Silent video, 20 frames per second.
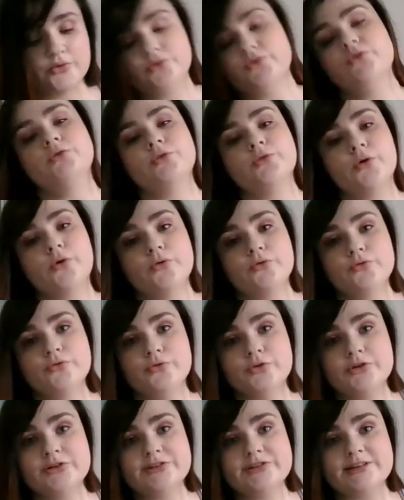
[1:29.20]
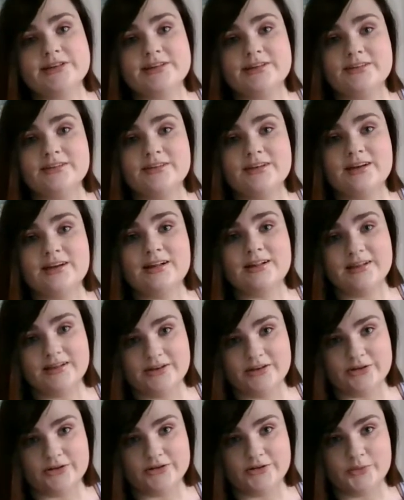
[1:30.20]
So first is
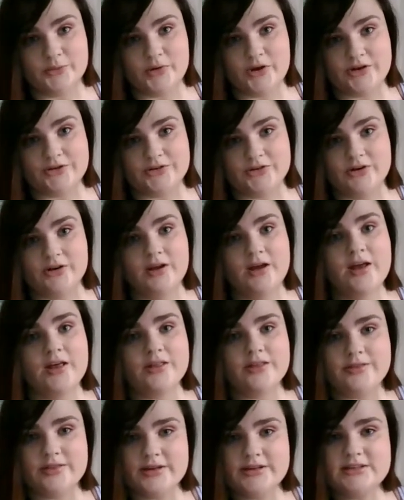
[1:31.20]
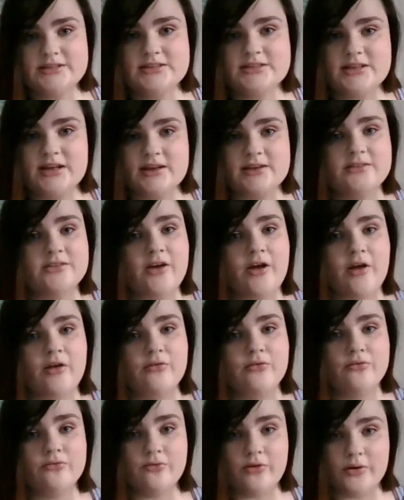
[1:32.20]
clinical depression. This is
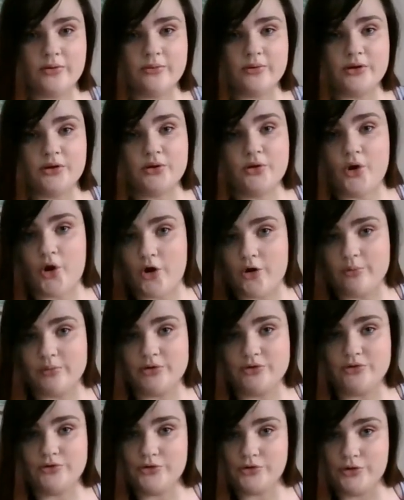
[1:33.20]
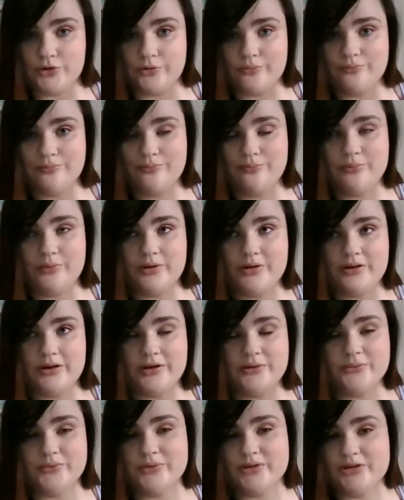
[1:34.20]
a very common term, but
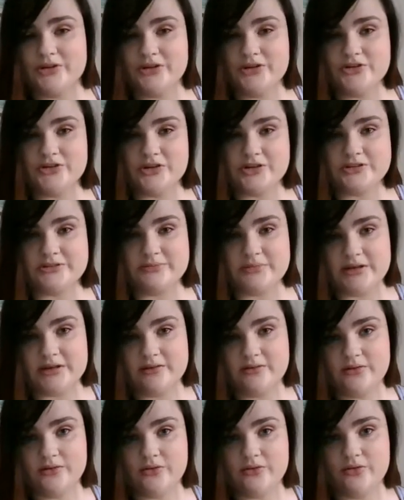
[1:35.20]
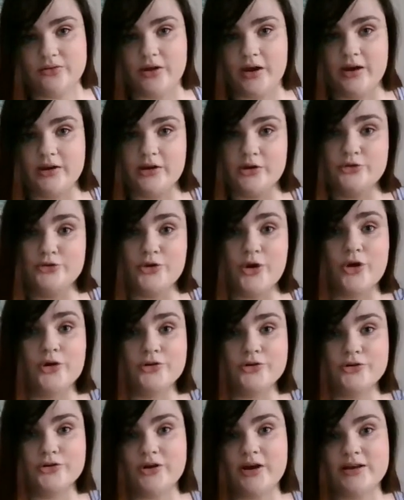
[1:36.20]
it really just means that a
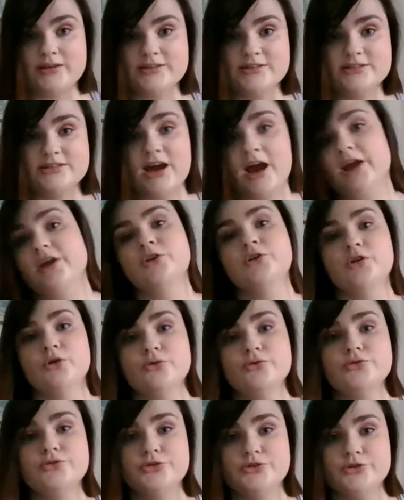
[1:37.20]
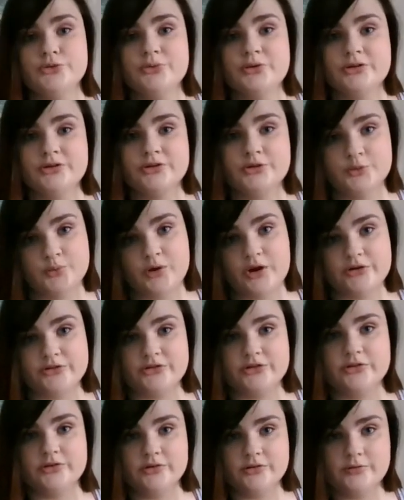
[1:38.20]
doctor has diagnosed you with
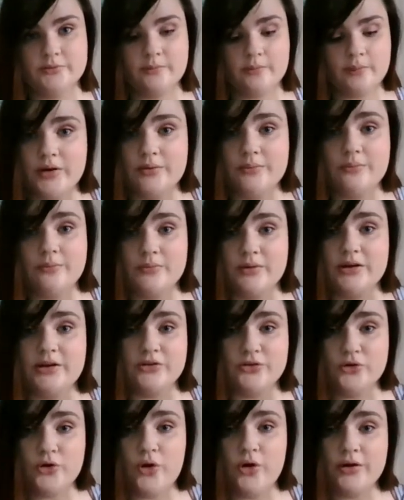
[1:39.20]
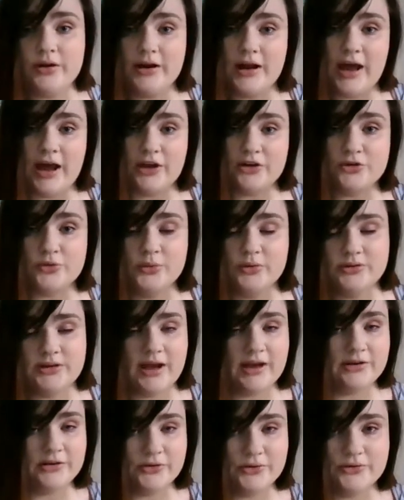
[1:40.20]
depression. It is not an actual
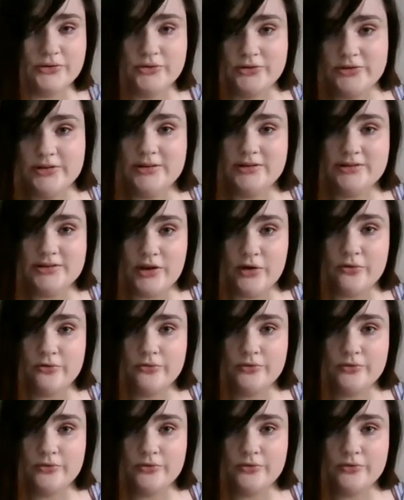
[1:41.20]
diagnosis in itself.